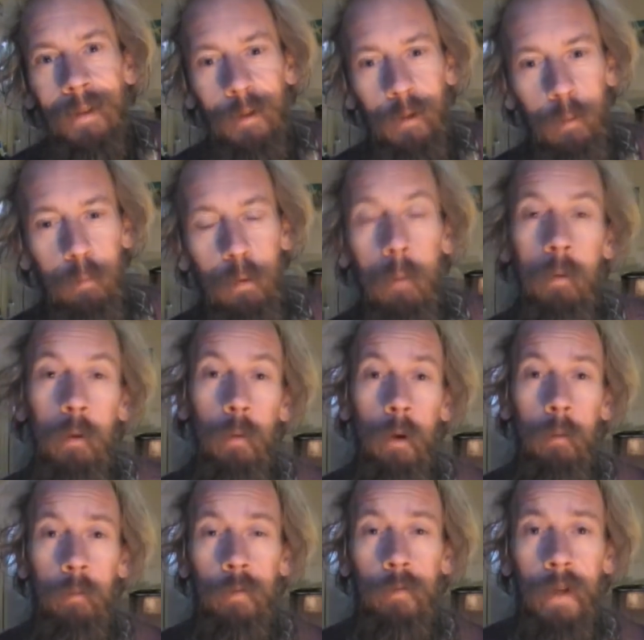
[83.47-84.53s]
you probably
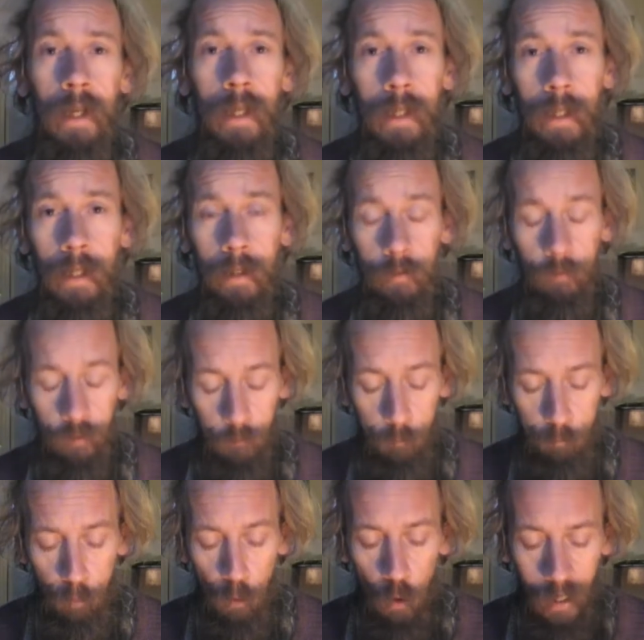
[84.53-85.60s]
won't be feeling it if it's
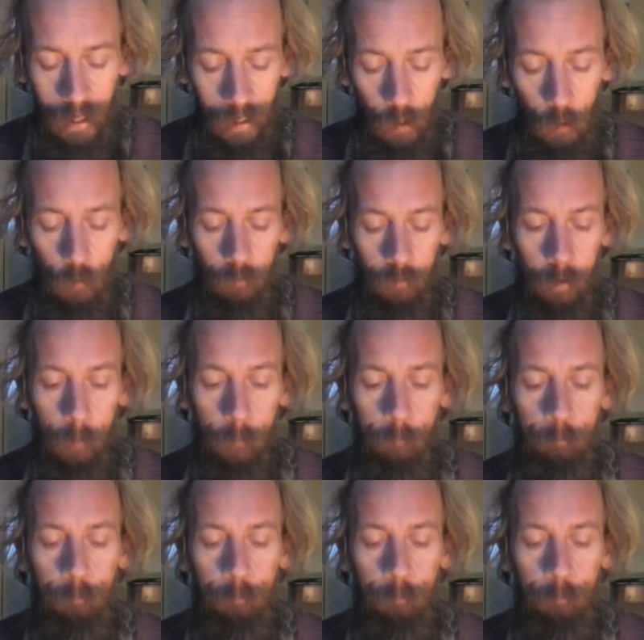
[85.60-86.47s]
boiling over.